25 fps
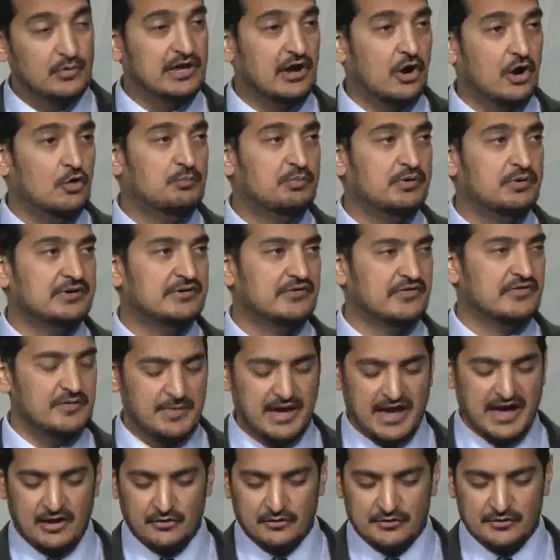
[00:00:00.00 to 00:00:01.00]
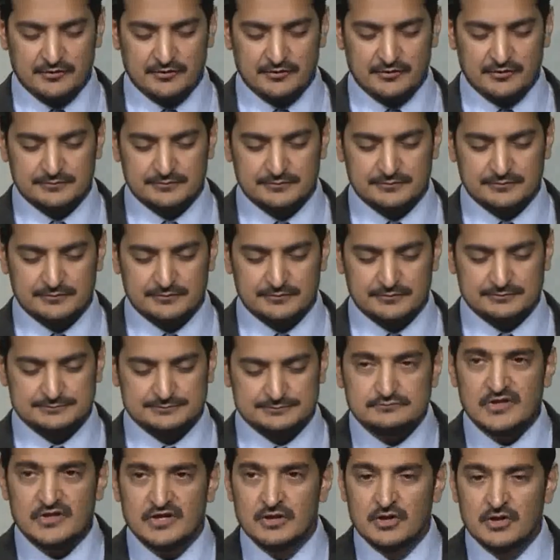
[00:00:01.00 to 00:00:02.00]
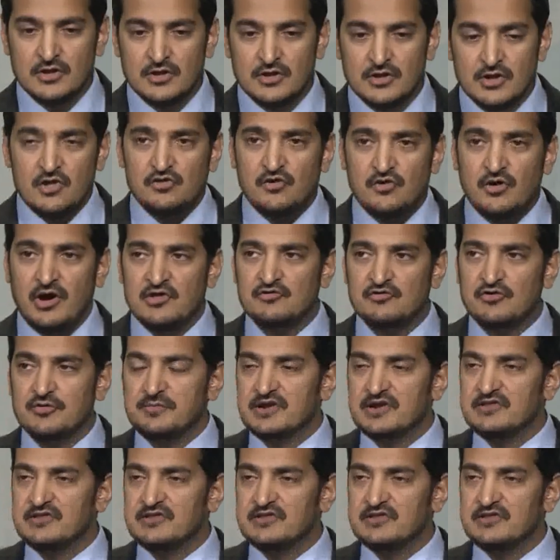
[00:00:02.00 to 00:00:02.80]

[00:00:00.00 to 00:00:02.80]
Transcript: and then we opened them out? So